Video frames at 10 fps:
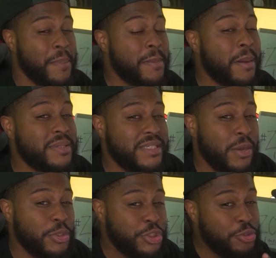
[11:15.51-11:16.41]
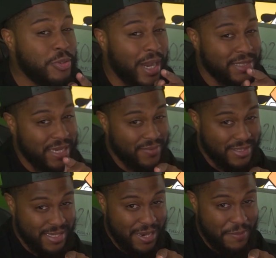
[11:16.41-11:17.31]
Maybe I'll be seeing what you guys have to
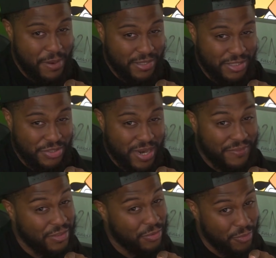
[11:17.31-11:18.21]
say about the draft in the